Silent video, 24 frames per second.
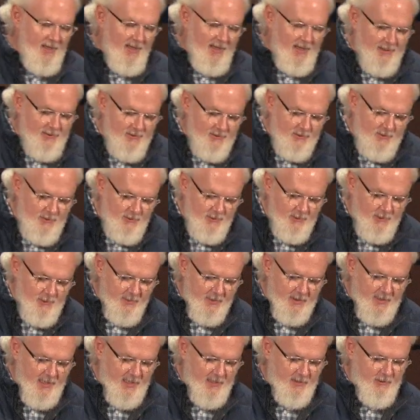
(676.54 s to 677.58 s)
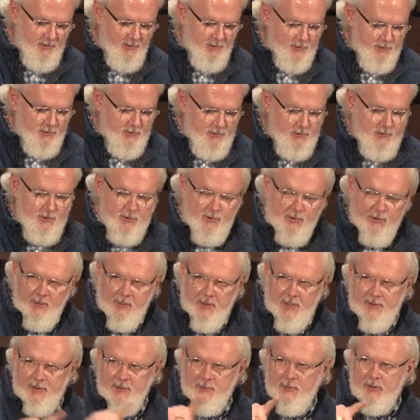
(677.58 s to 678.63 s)
and doing what God called us to do
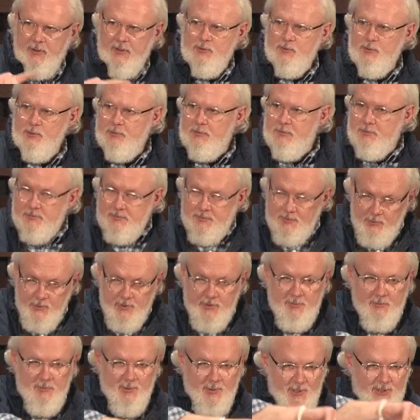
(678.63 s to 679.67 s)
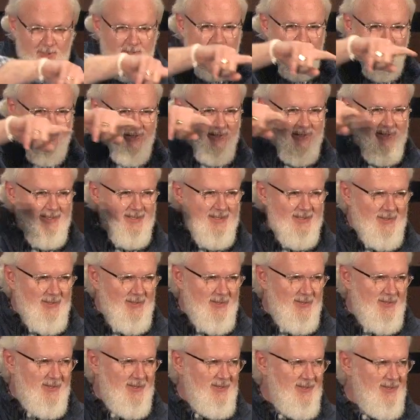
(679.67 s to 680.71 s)
around the world, because we're to preach the good
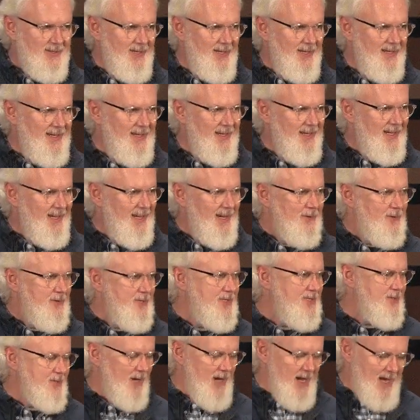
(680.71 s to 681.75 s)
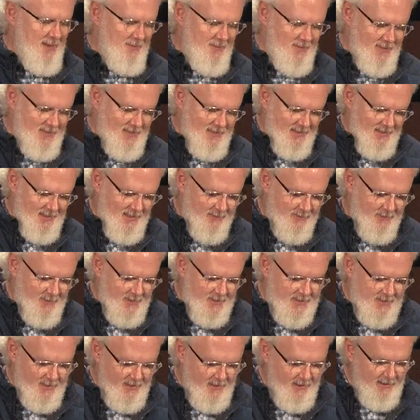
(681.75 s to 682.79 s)
news to every tribe and every
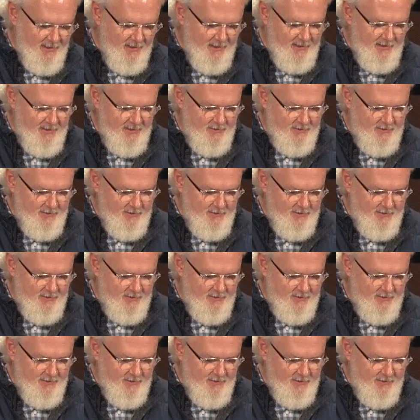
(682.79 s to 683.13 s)
tongue.